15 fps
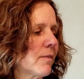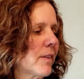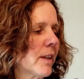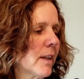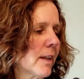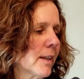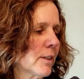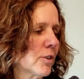
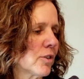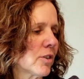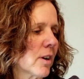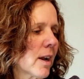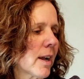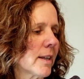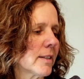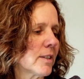finish
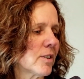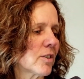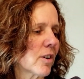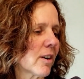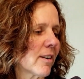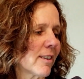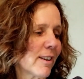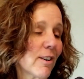I
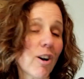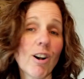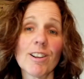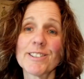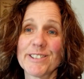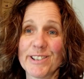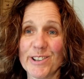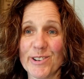started
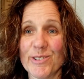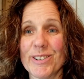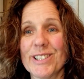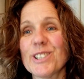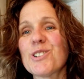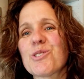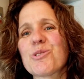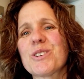also
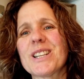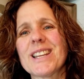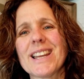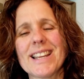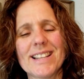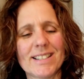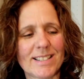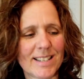in
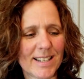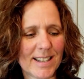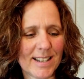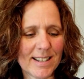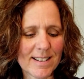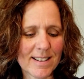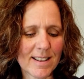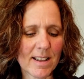
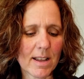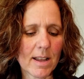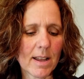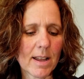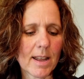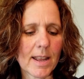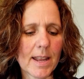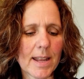2018,
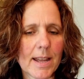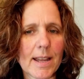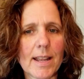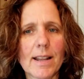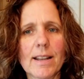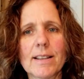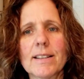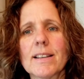
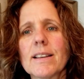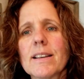and